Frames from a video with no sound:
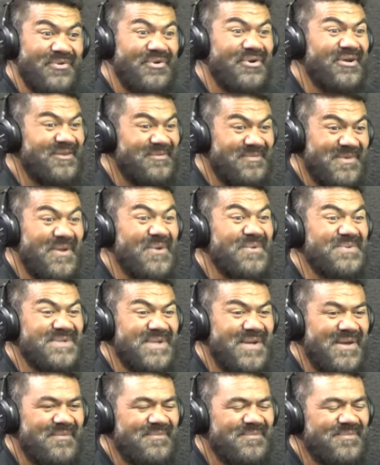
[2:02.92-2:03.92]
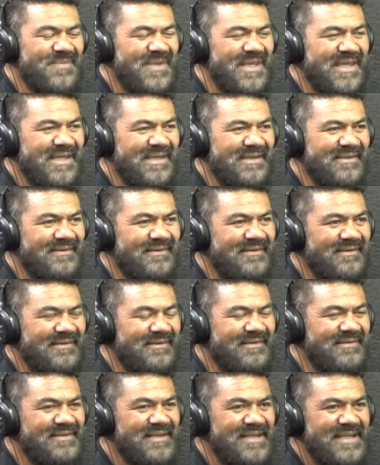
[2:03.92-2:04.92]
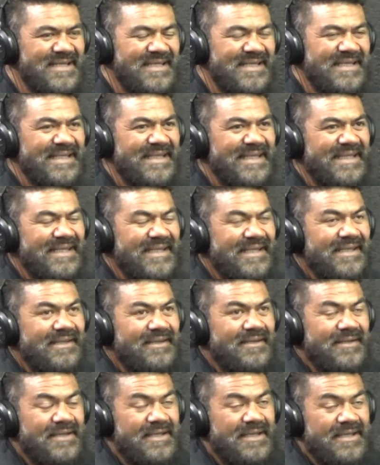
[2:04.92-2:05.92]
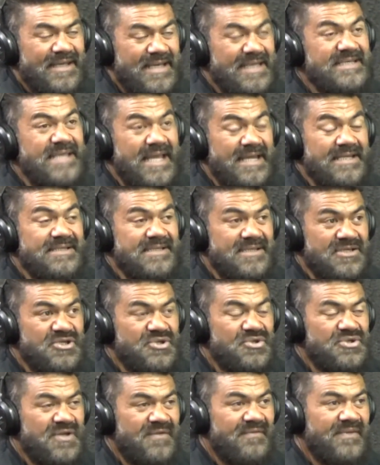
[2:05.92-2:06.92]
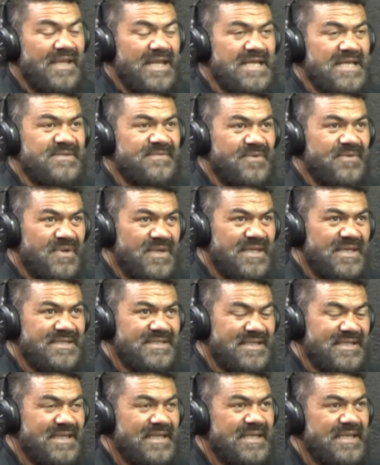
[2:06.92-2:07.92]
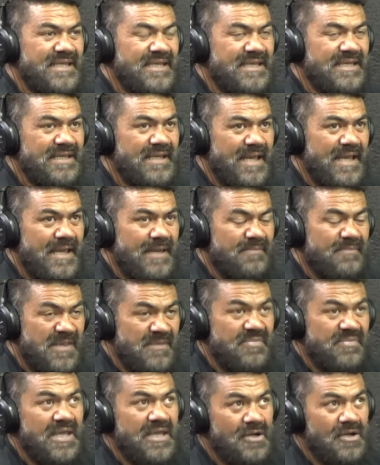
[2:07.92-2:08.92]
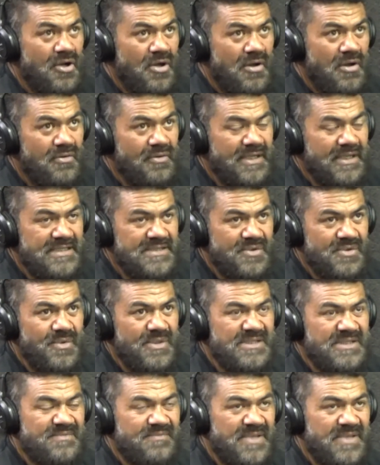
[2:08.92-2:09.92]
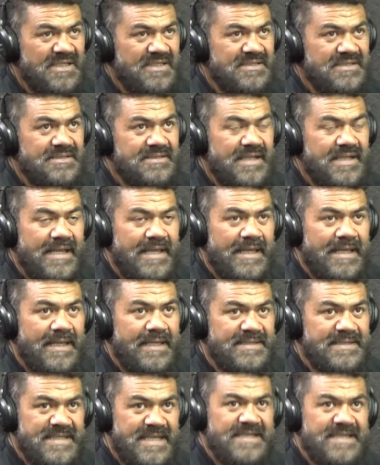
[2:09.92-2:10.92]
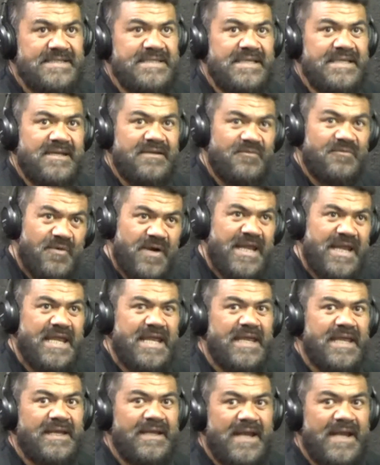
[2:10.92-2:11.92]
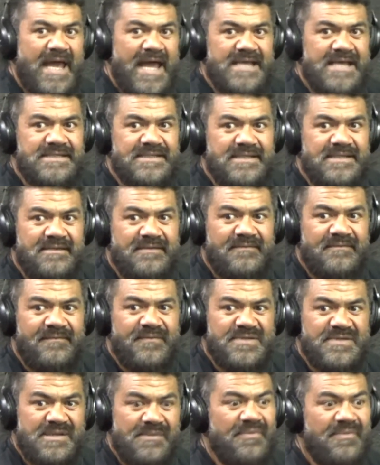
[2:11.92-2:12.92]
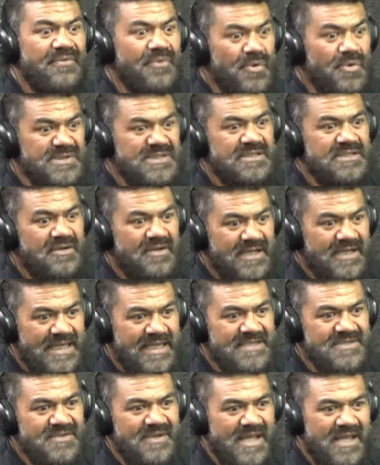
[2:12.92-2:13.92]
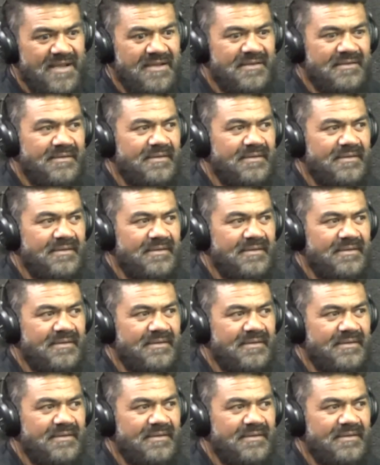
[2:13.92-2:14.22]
him the whole time, and he's had his issues over the last few years, and me being a lot older, he's always been texting and ringing and asking for some thoughts and ideas on how to